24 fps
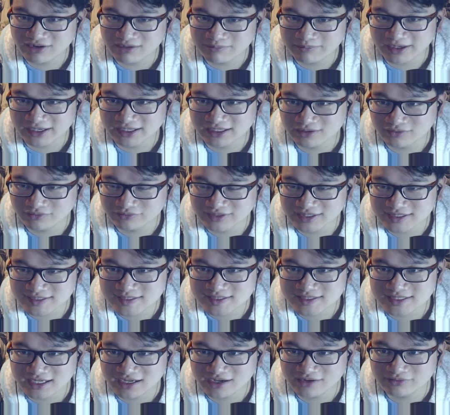up any of this
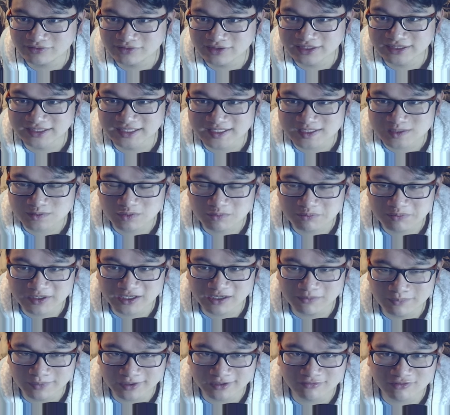stuff, this would be a
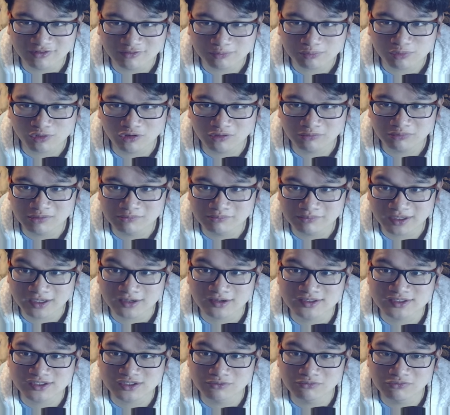bit of a problem
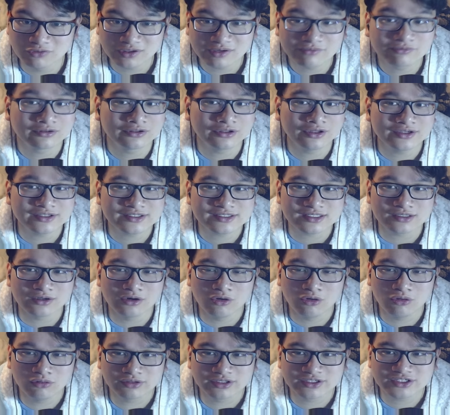because you would have lost
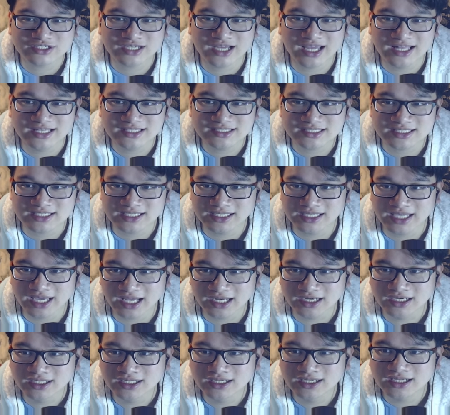all the chance to get
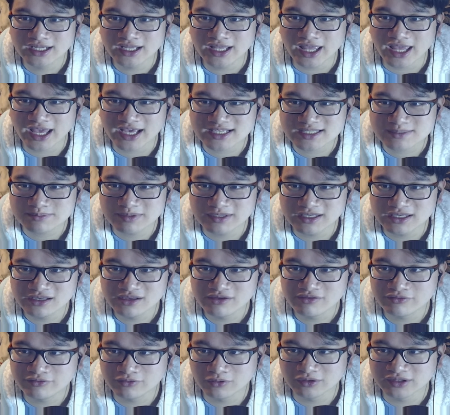XP
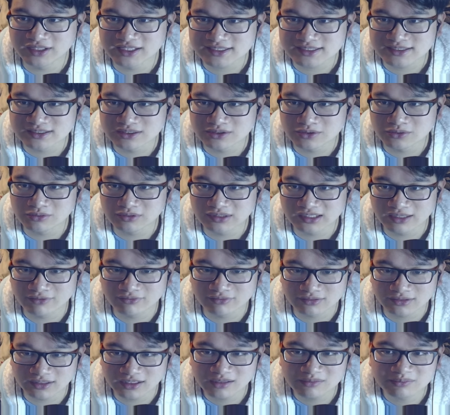for this new
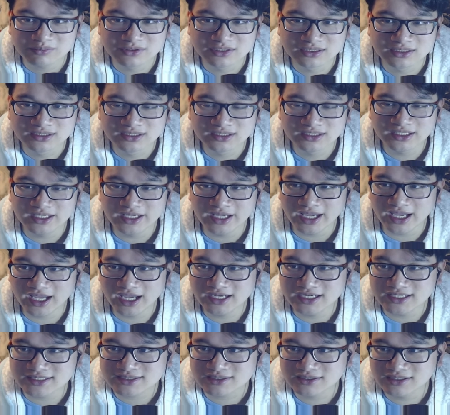level up.
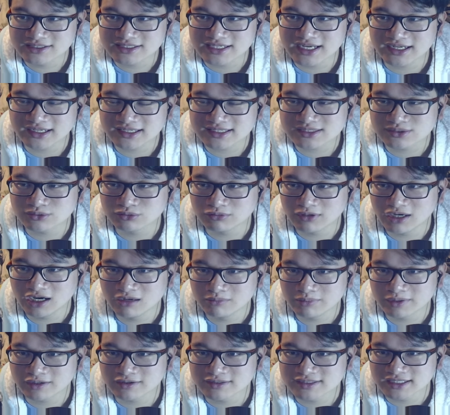And it's going to take us a while
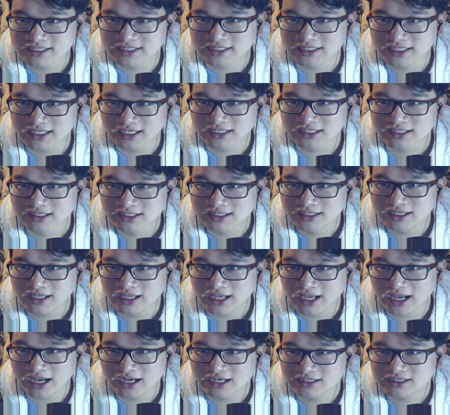because again,
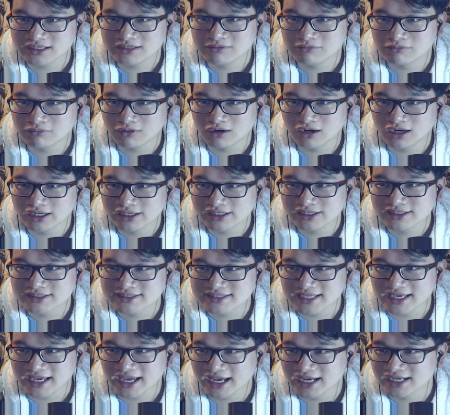81
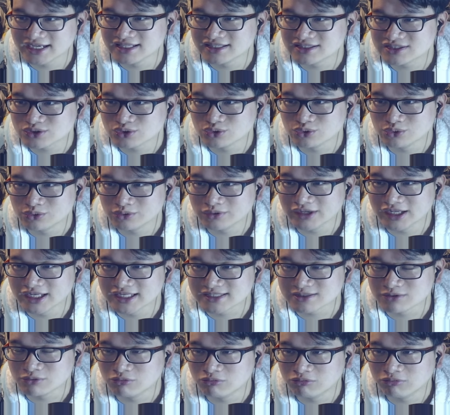to 82
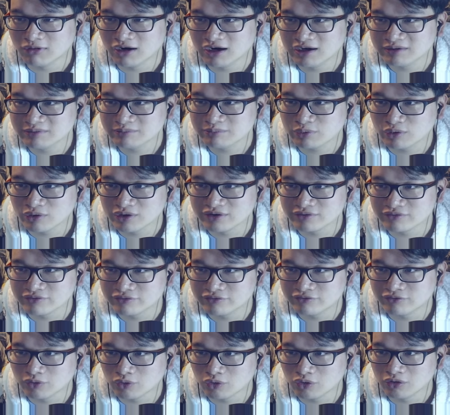is
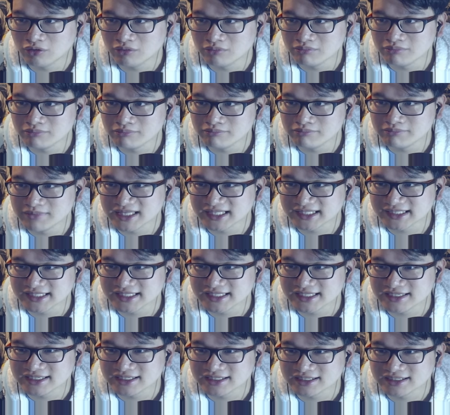1.4
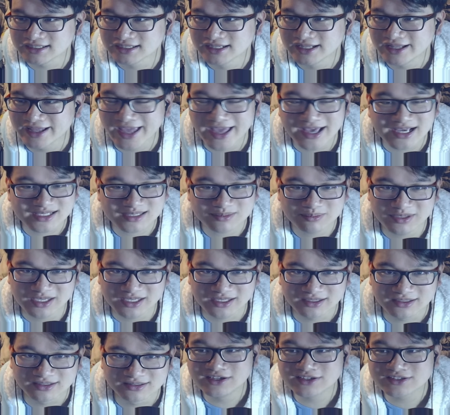million XP.
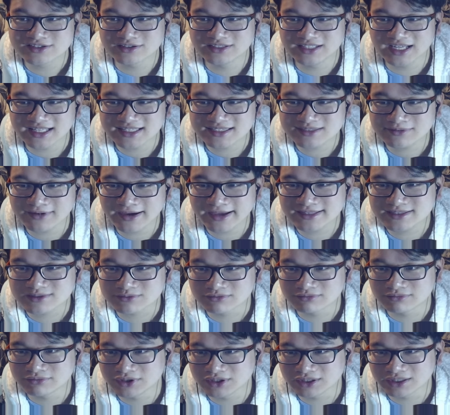So that's why it's
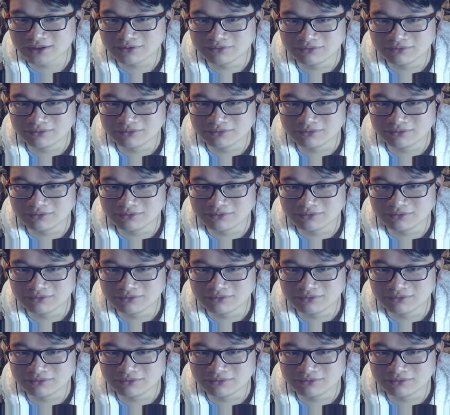really,